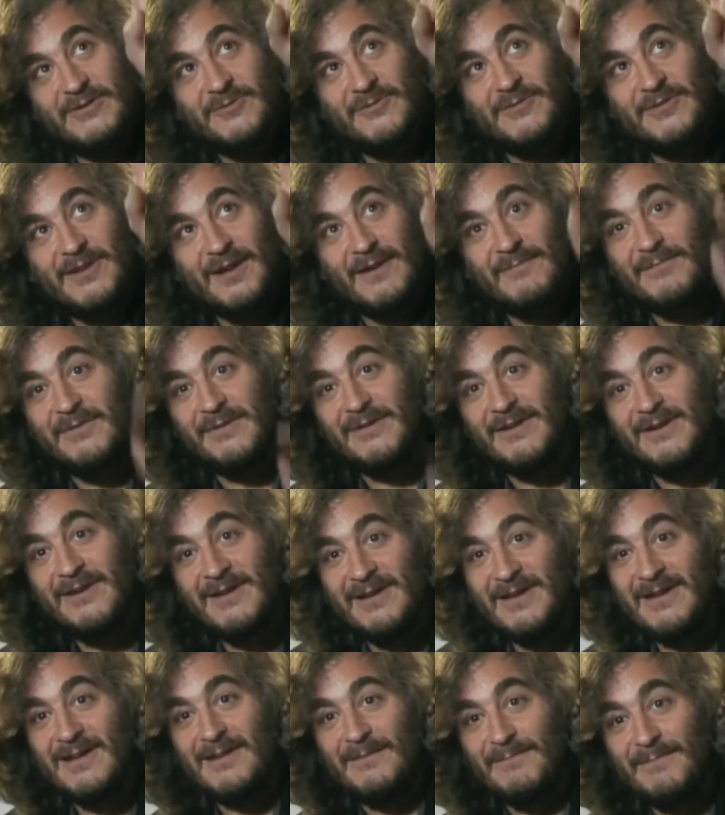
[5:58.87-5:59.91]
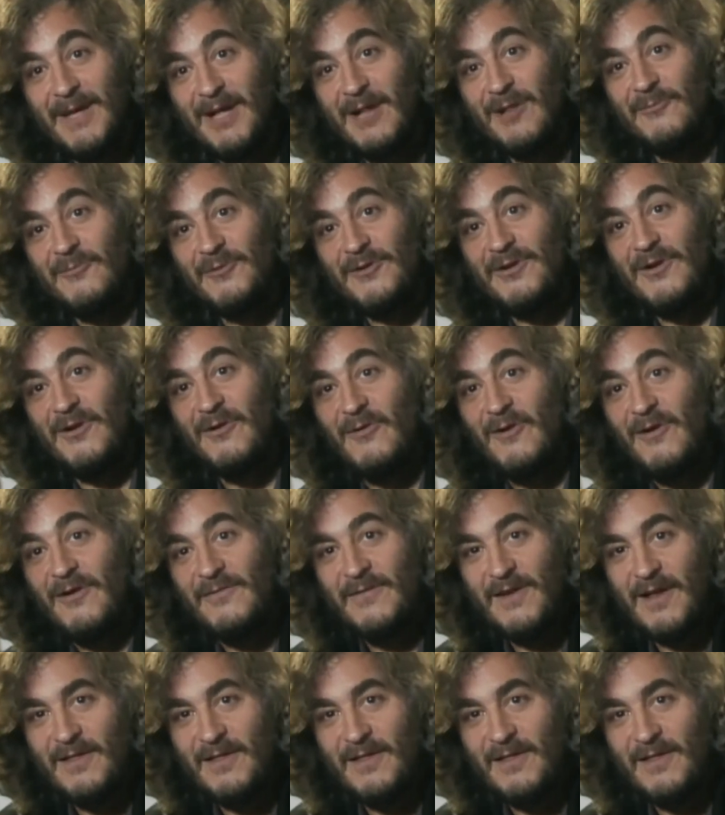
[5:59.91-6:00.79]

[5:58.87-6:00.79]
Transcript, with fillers: to a number and a bell would go off.